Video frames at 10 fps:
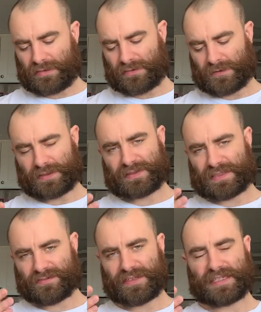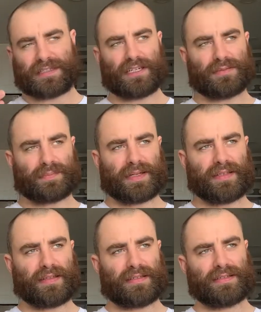when you see a fat carpet
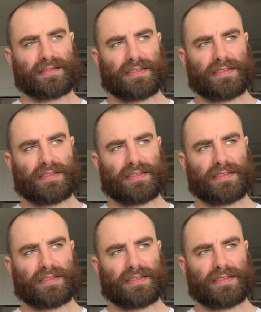python,